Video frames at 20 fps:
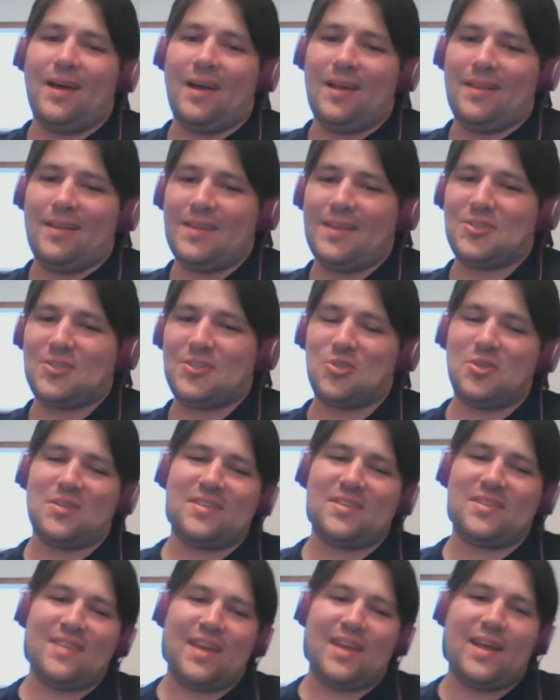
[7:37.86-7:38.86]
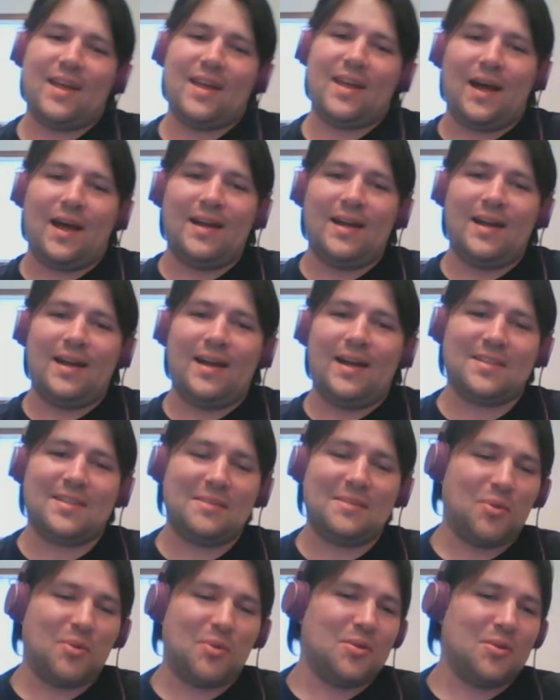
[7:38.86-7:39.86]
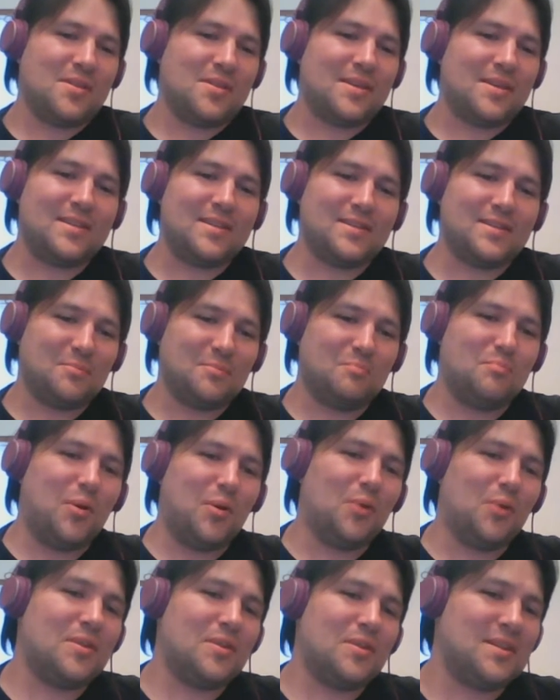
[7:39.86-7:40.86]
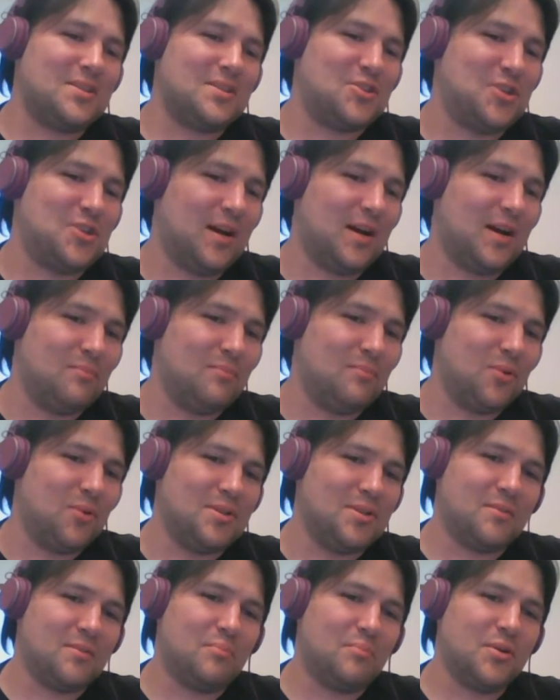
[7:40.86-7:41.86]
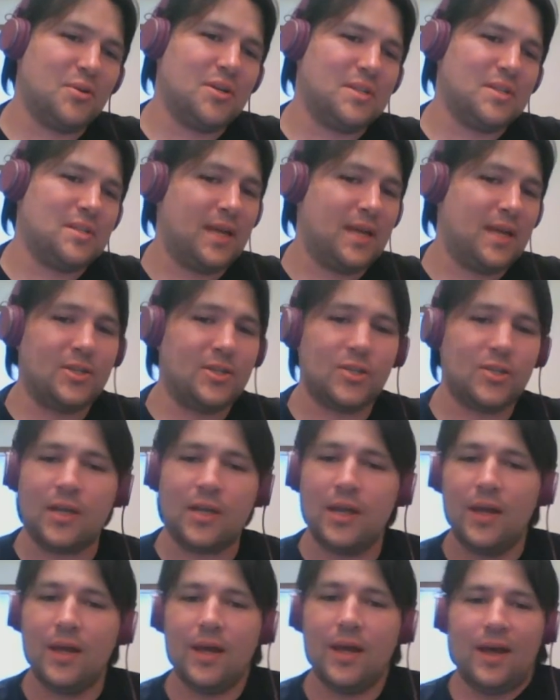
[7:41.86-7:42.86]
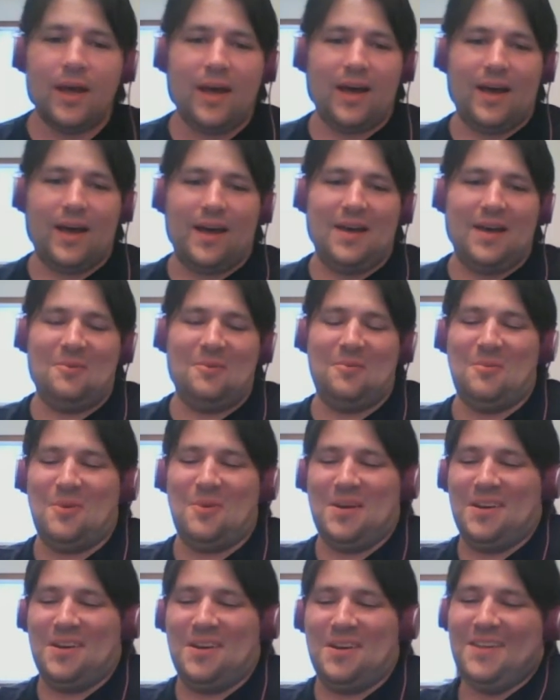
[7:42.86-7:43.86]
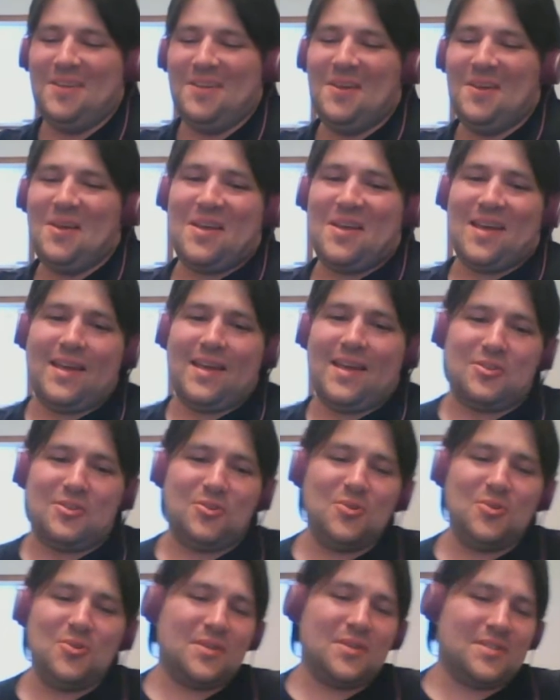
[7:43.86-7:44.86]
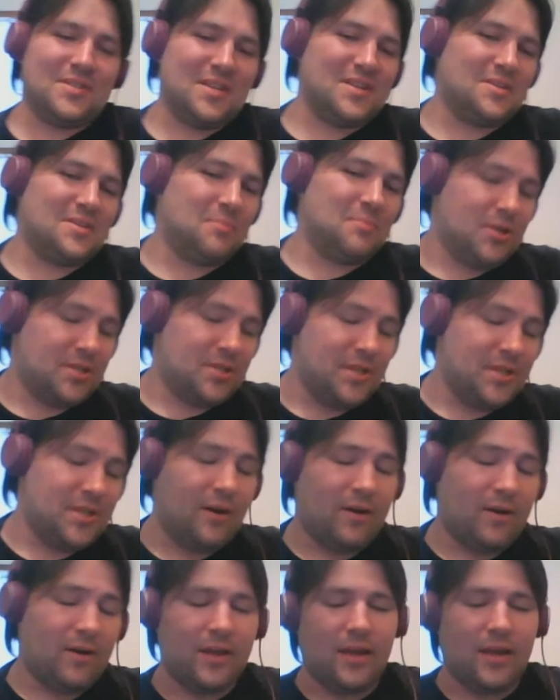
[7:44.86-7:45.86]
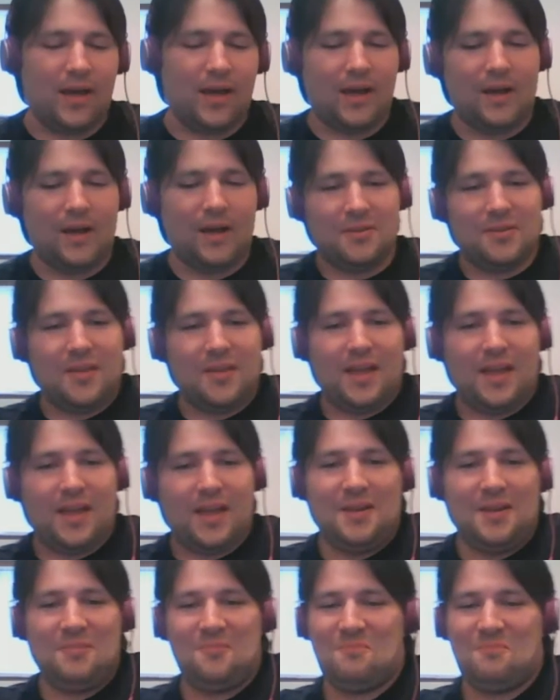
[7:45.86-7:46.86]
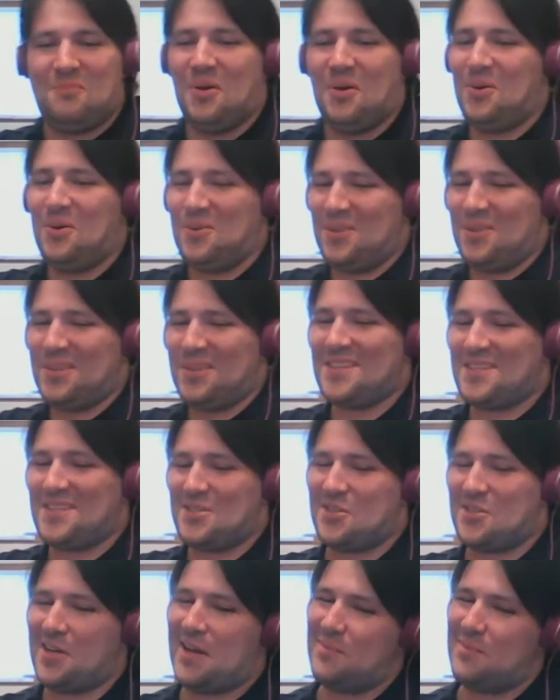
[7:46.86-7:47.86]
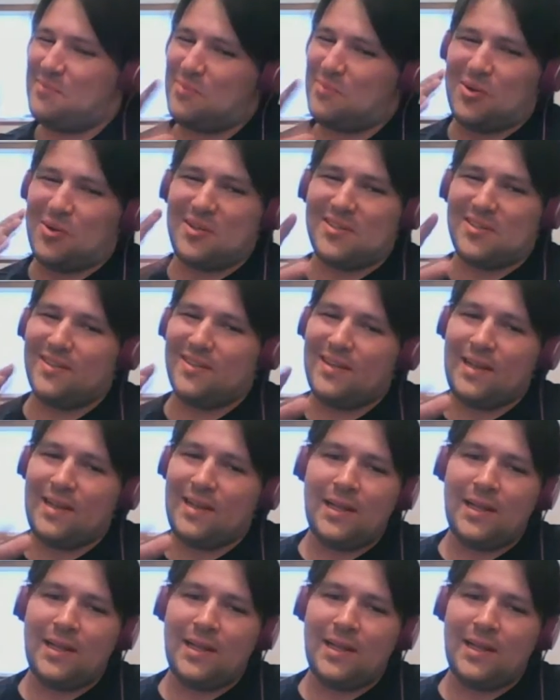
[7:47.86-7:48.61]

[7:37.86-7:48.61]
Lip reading: Let's just say honestly, both of these job boards are pretty sketchy. Uh, and you know this as a mercenary, that both of these job boards are,